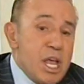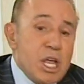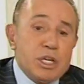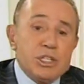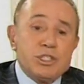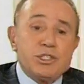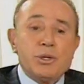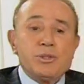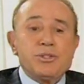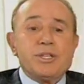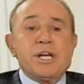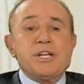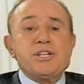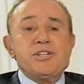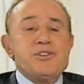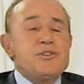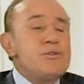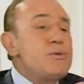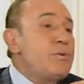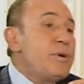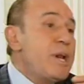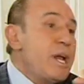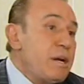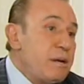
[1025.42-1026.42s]
So the
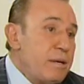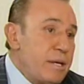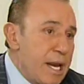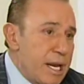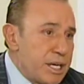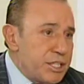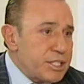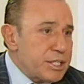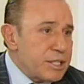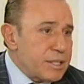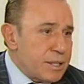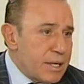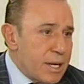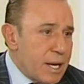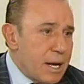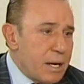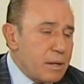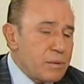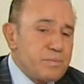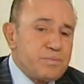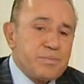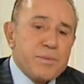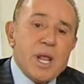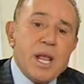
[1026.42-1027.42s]
new regulation
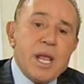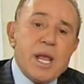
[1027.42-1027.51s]
now